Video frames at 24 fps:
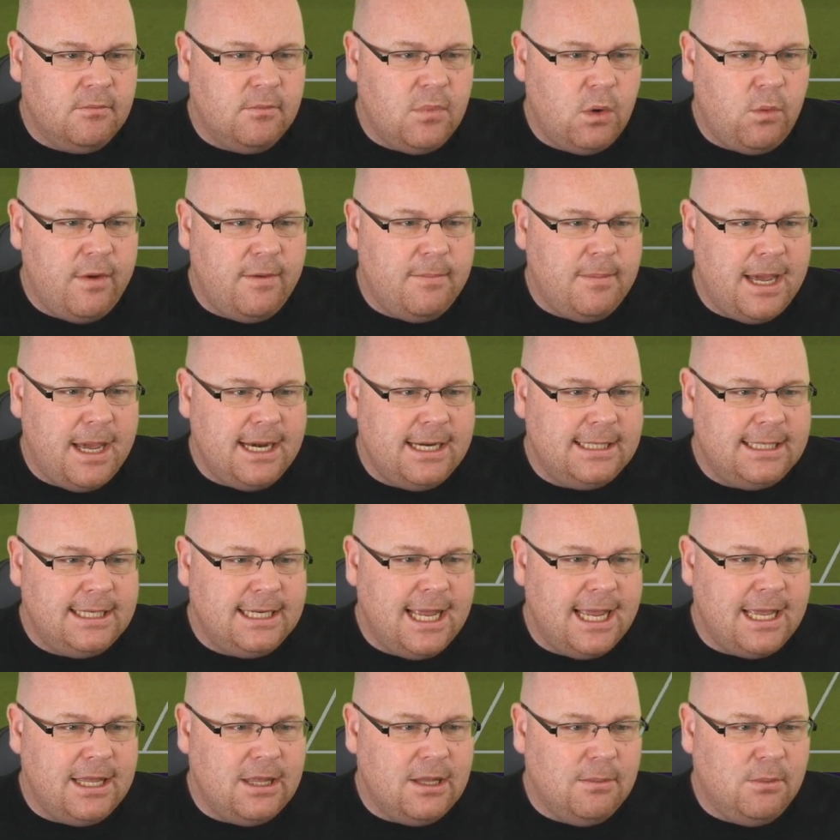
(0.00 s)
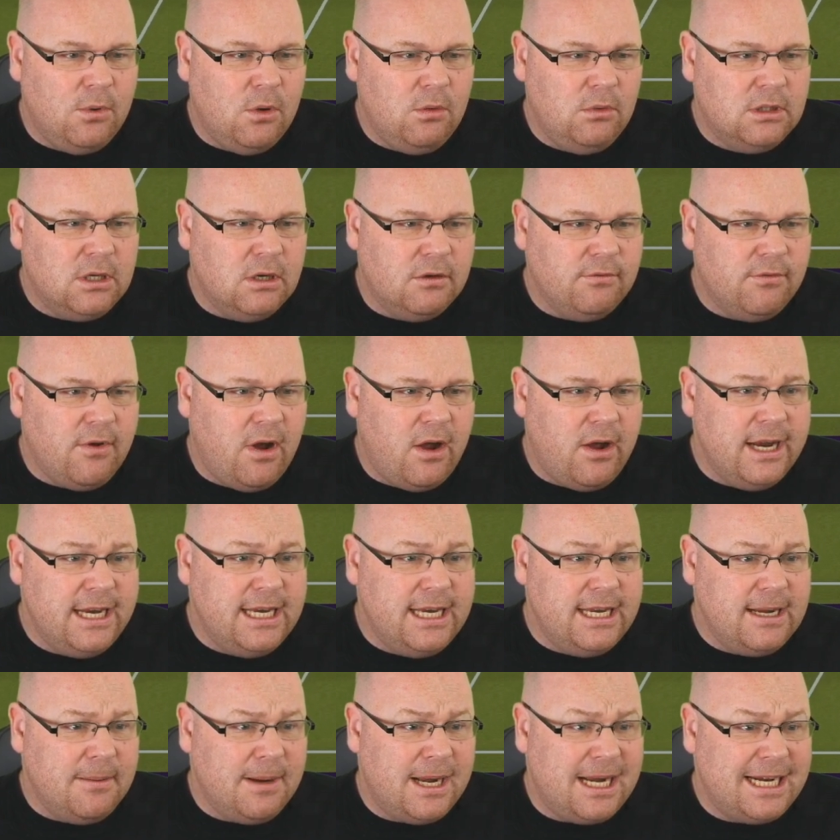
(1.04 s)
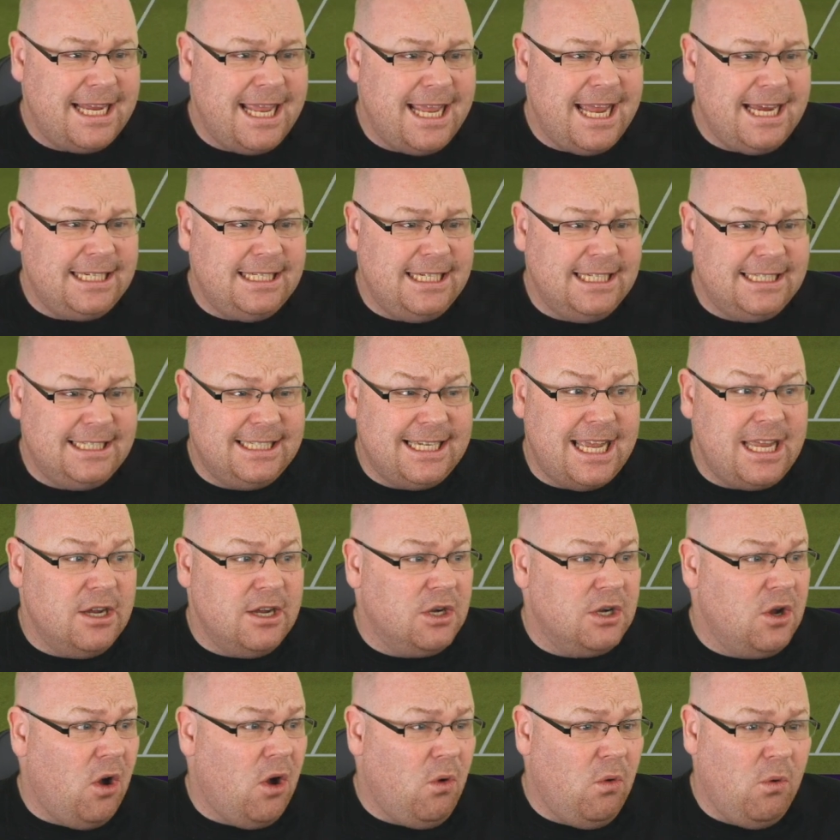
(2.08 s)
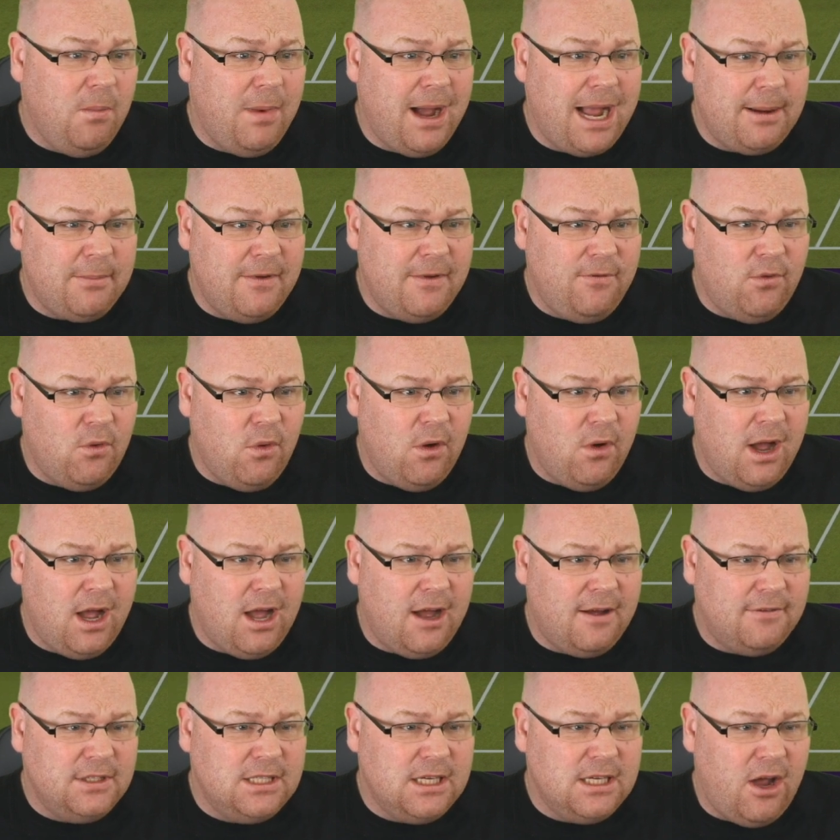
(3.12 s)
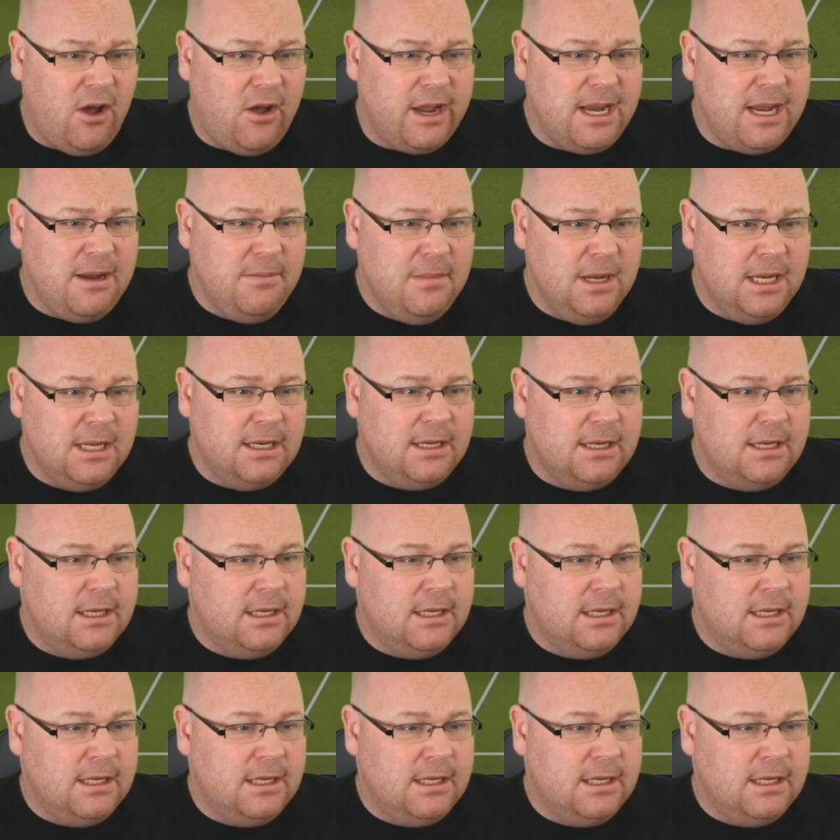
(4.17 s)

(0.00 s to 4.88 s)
But we've managed to get the ball to Riding. I guess you'd say a goal back before half time.